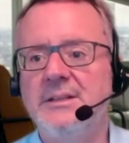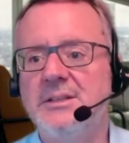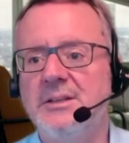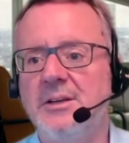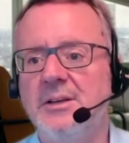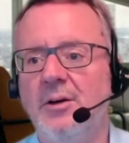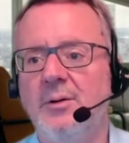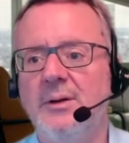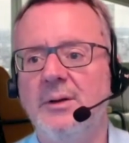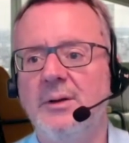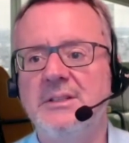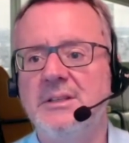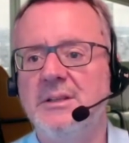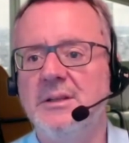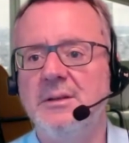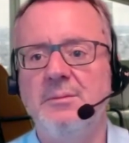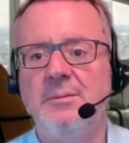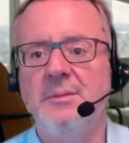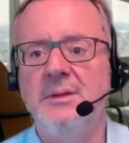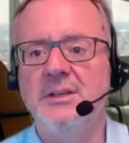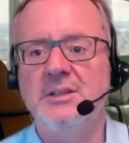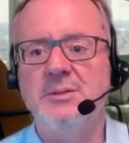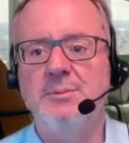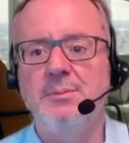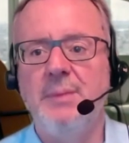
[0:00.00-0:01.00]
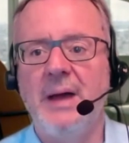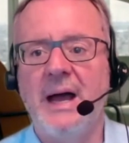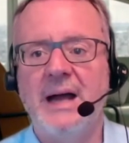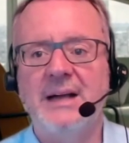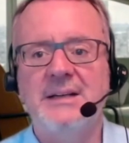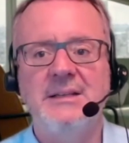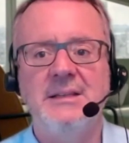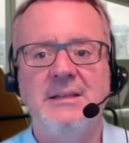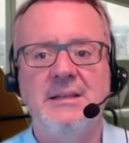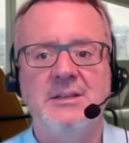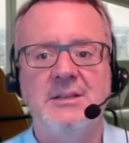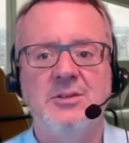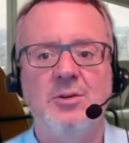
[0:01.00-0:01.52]
So it's the, this back
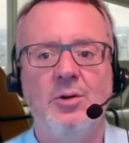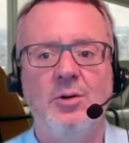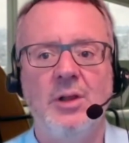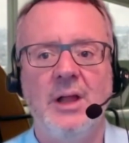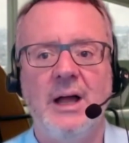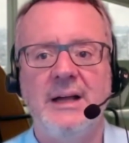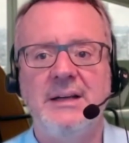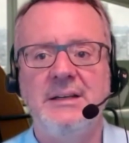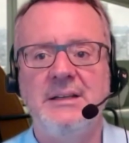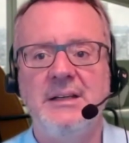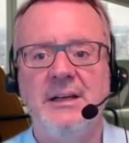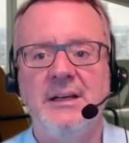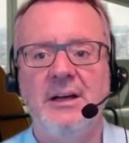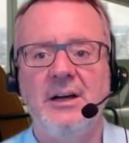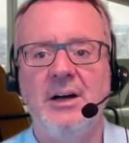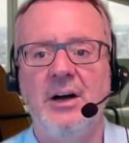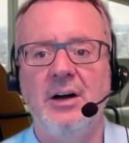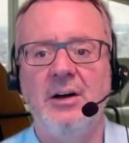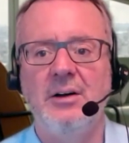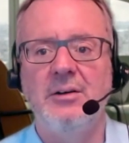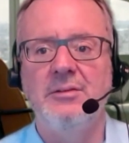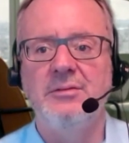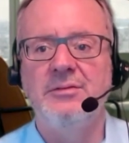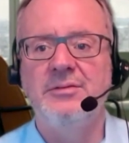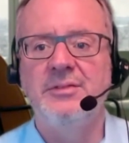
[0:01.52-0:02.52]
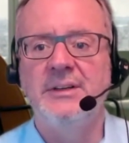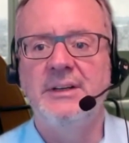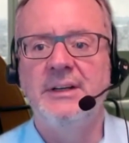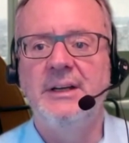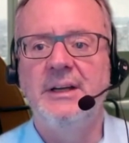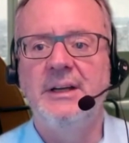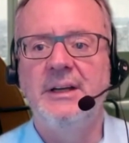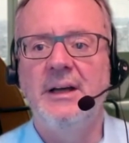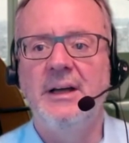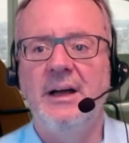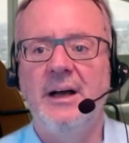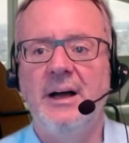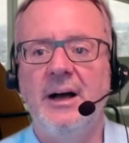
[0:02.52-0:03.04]
to this whole idea of,
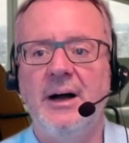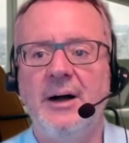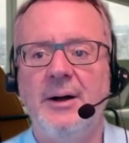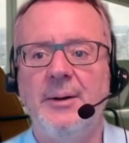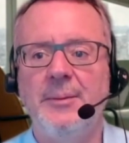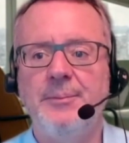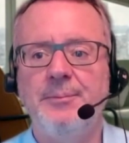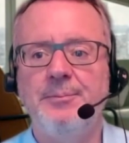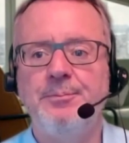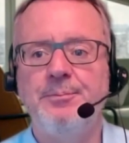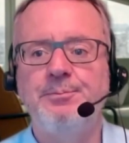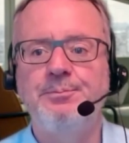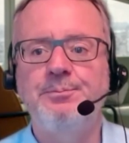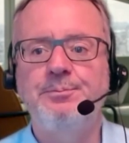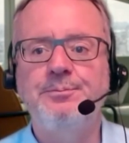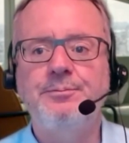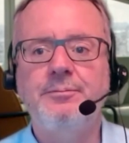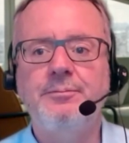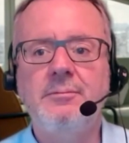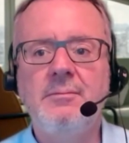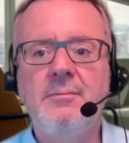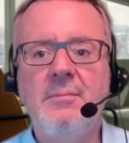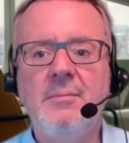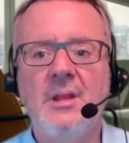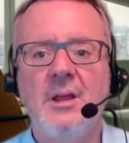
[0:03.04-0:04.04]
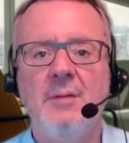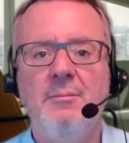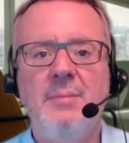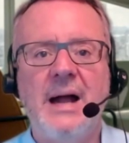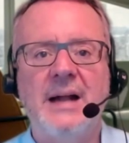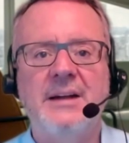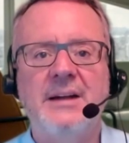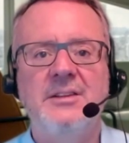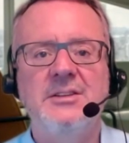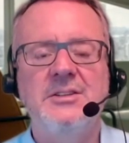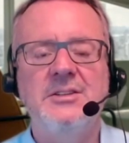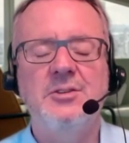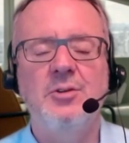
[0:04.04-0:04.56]
um,
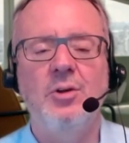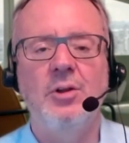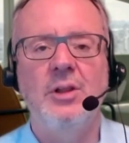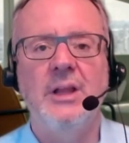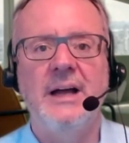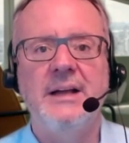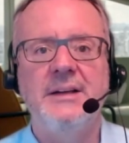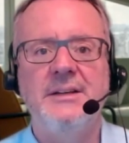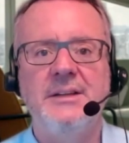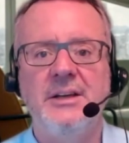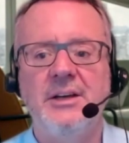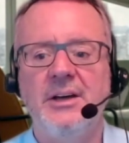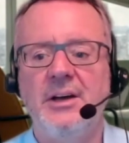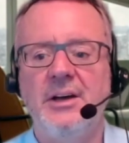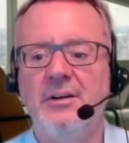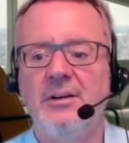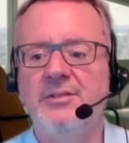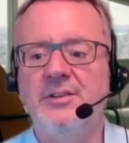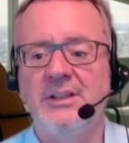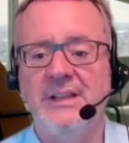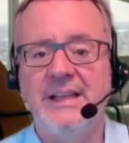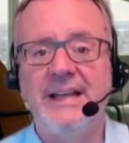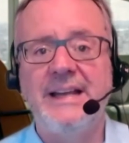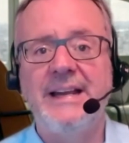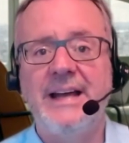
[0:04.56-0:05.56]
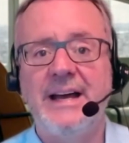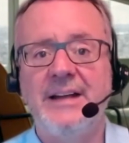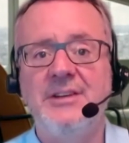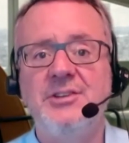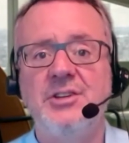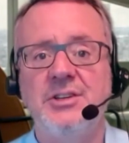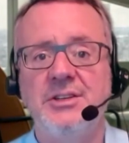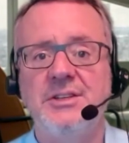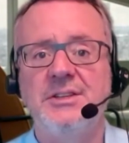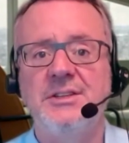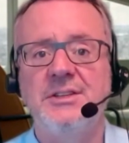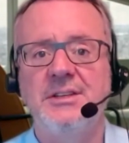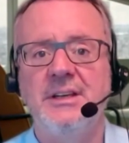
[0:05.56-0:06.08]
back to this whole idea of clean
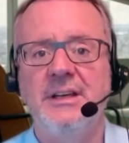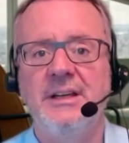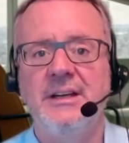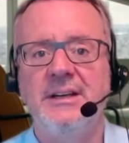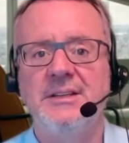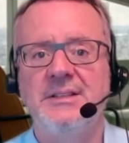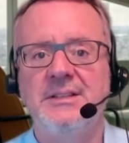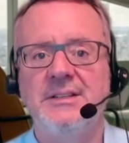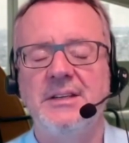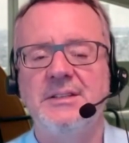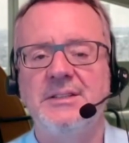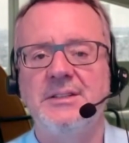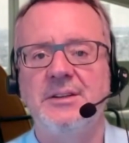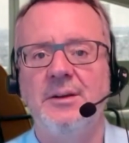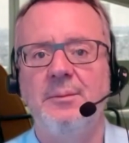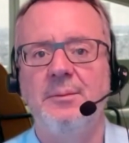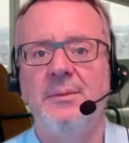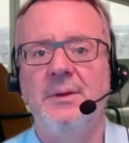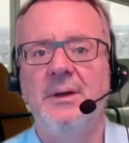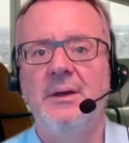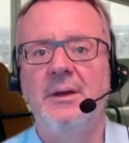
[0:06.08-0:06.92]
edges in a system.